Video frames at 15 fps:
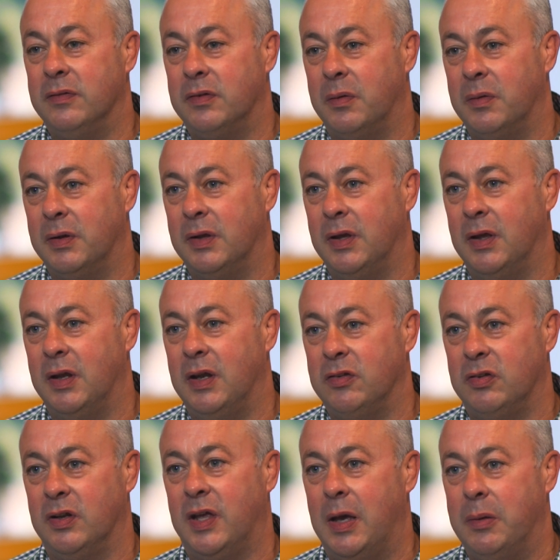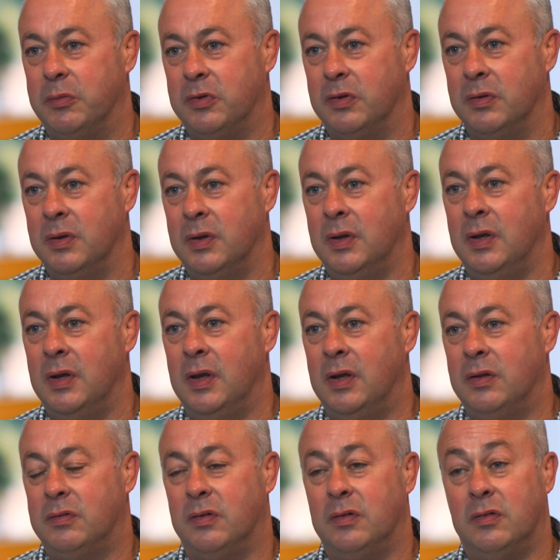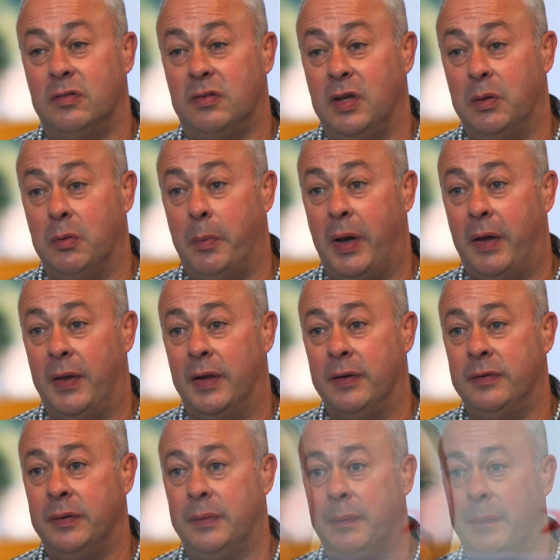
So I initially came to see you about that.